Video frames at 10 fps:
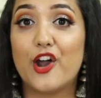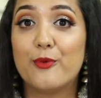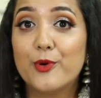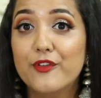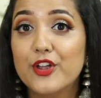
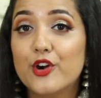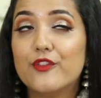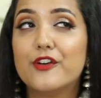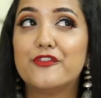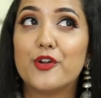Now moving
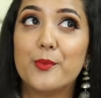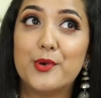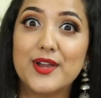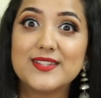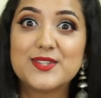over
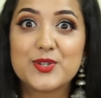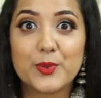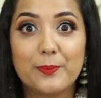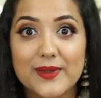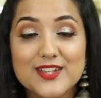from reds
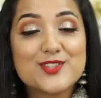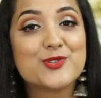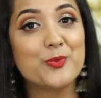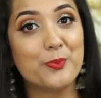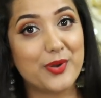to
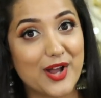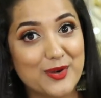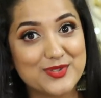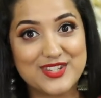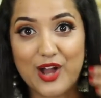pinks to
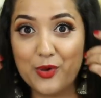browns.